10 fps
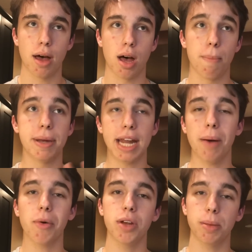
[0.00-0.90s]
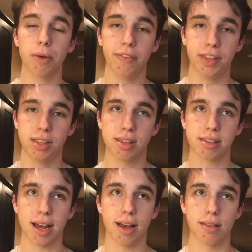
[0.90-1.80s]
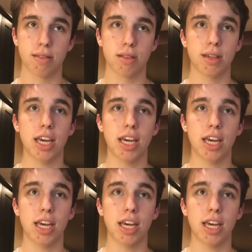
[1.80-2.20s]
uh, but now I'm going to briefly discuss